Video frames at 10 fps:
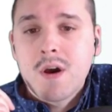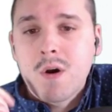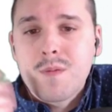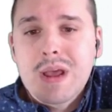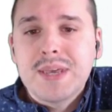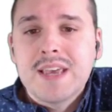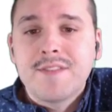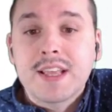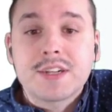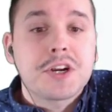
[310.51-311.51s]
or maybe
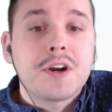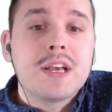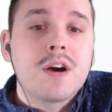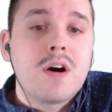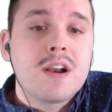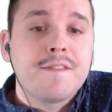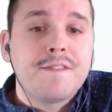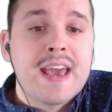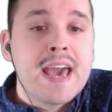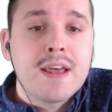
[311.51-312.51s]
even like turning on a
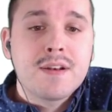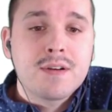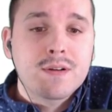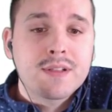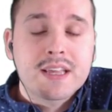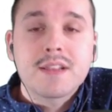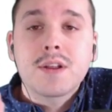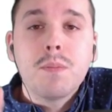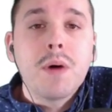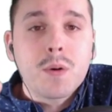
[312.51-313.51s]
fan or like a
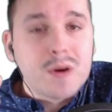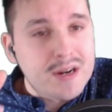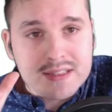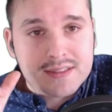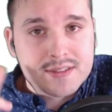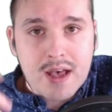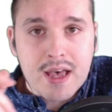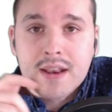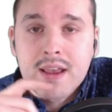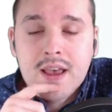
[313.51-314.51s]
little motor inside